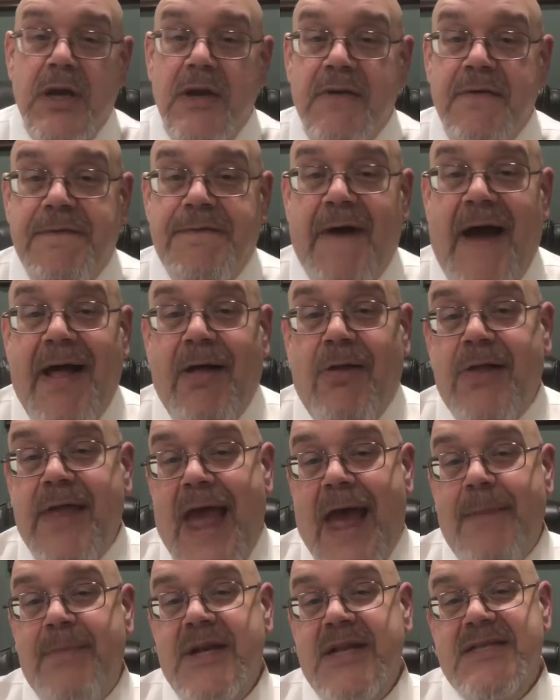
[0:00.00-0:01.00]
file
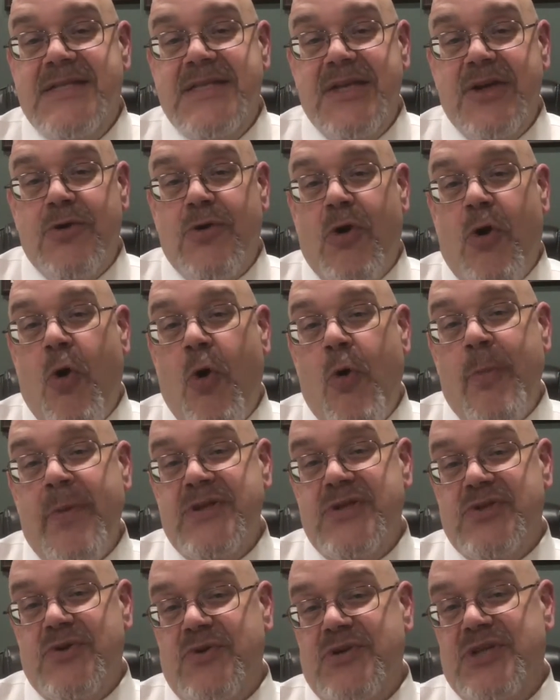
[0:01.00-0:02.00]
cabinets in your home
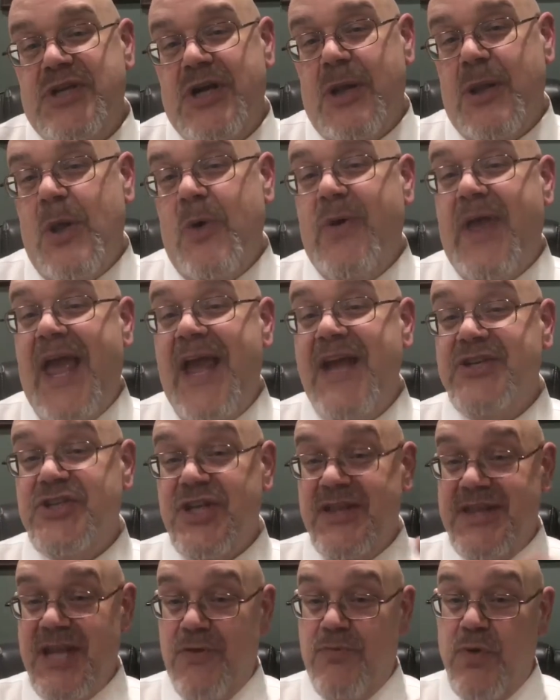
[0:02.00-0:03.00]
and search in a
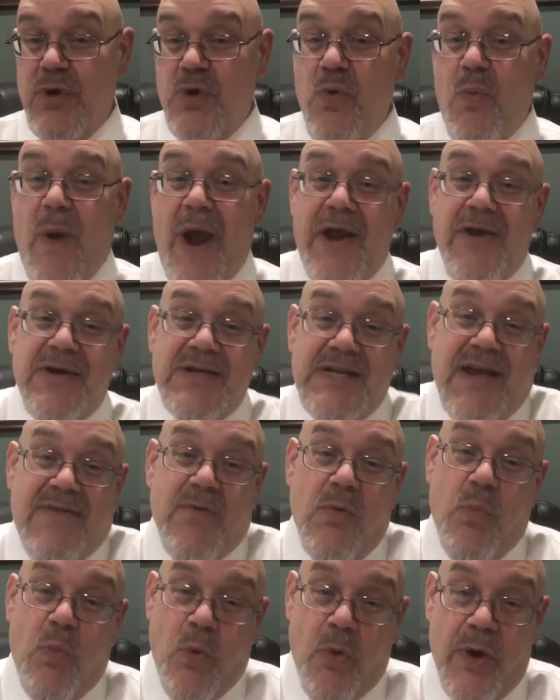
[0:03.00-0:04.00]
location, they're required to have
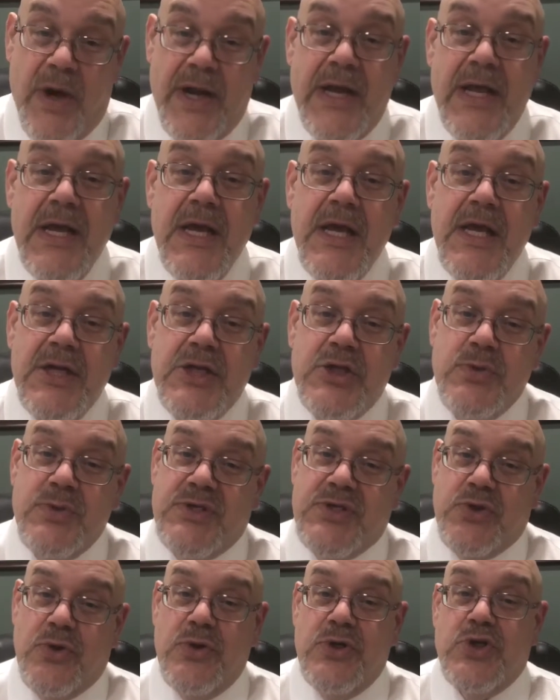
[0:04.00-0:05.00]
a warrant to
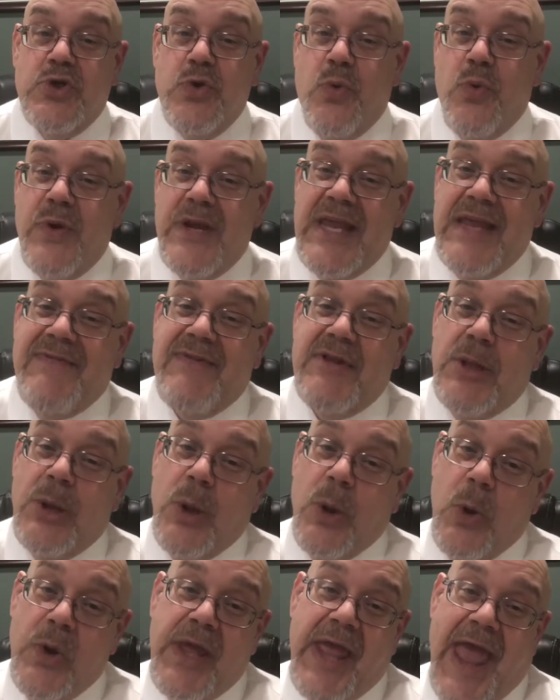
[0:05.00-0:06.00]
search or even
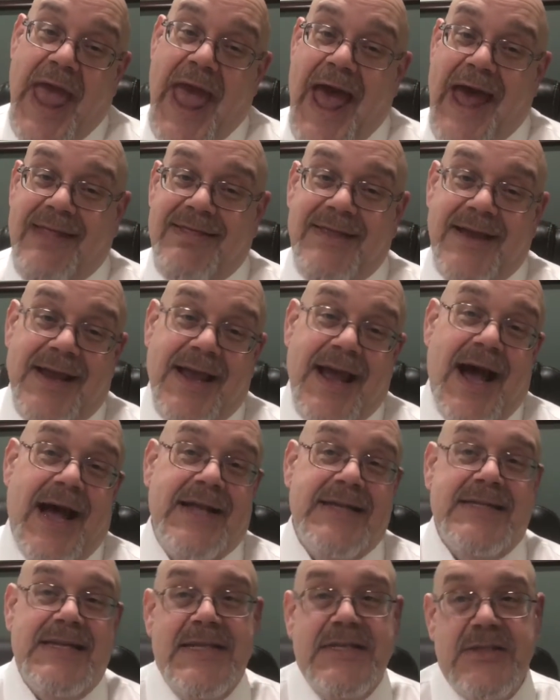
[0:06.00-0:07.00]
look at the
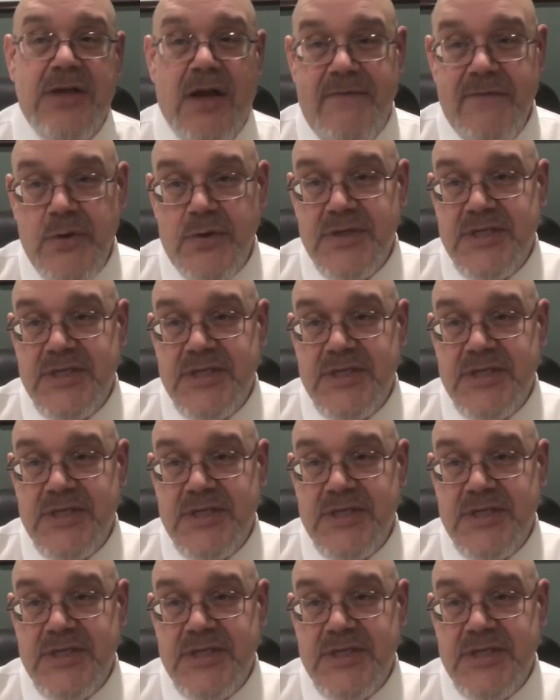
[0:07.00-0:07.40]
contents of your